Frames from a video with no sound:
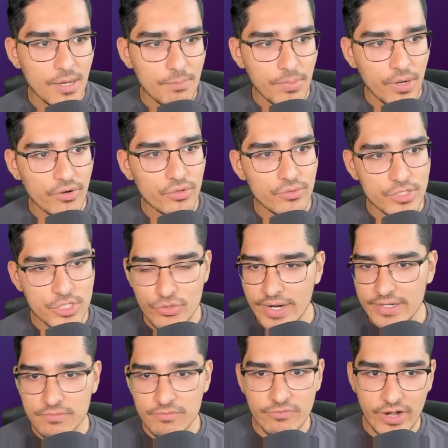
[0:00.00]
Porro and
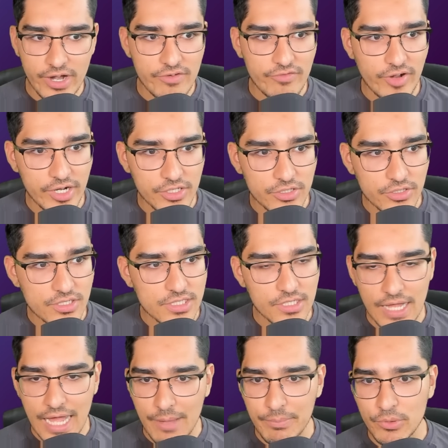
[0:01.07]
Trent, very, very good.
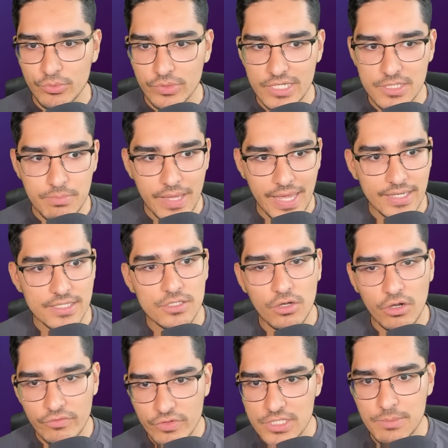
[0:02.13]
Still happy with these picks.
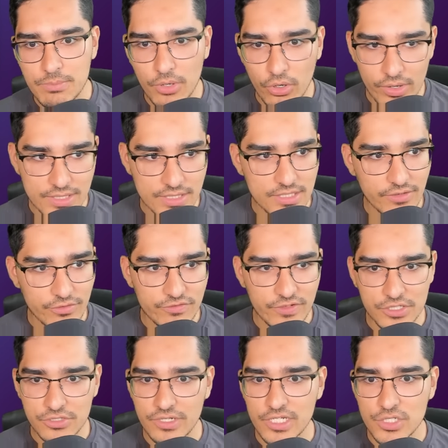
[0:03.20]
Obviously, Porro has a tougher
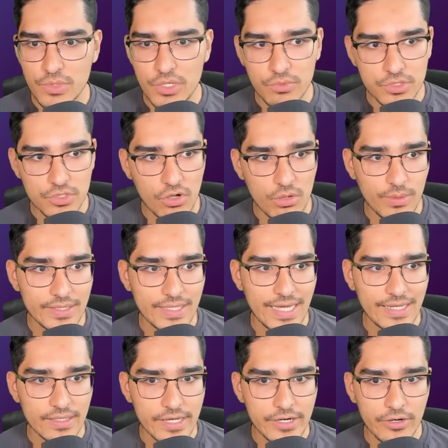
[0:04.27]
fixture next week. We'll talk about
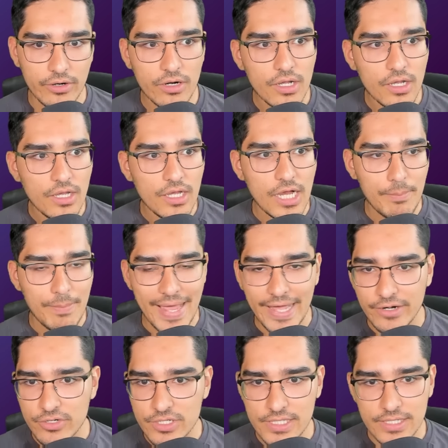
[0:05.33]
that later.
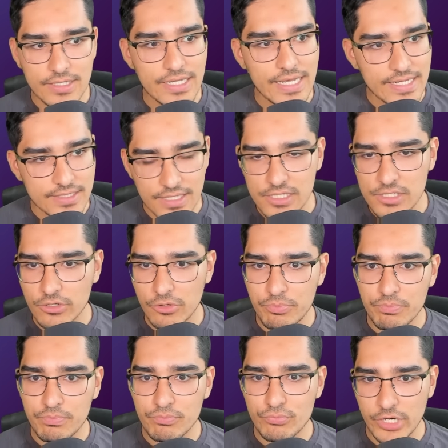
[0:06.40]
Henderson, it does look
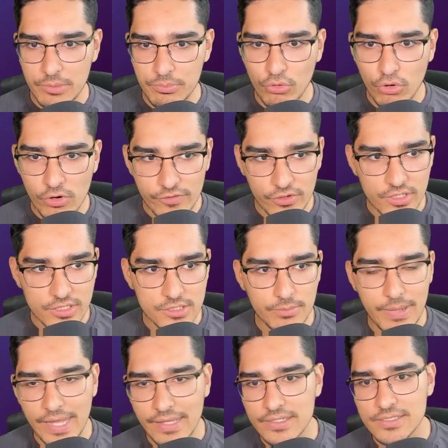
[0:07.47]
pretty poor for Crystal
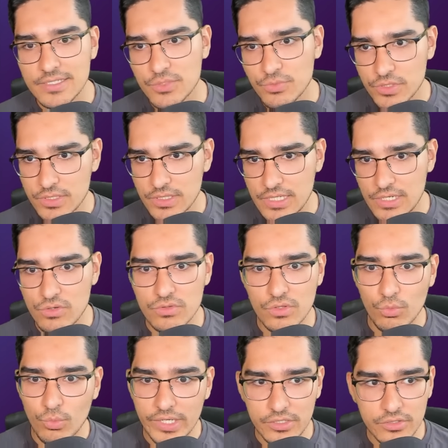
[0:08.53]
Palace. This was the
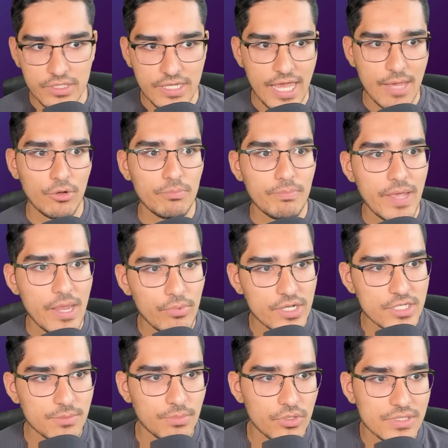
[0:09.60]
one good game on paper, I
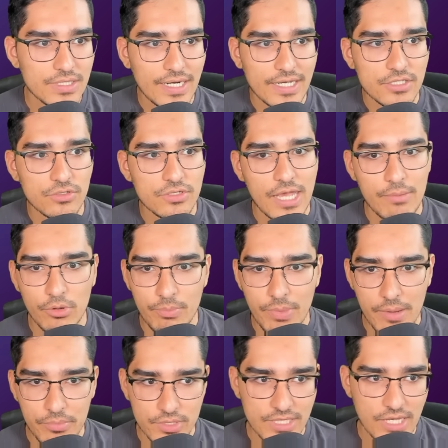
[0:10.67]
suppose. The next good game on
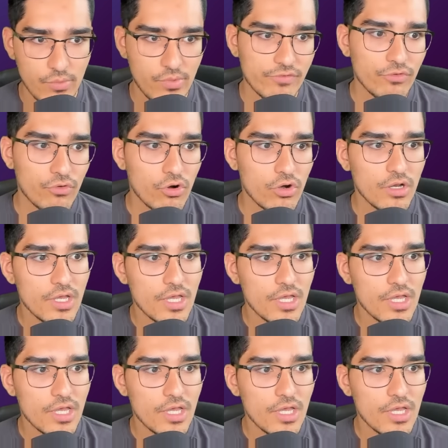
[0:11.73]
paper is Game Week 4,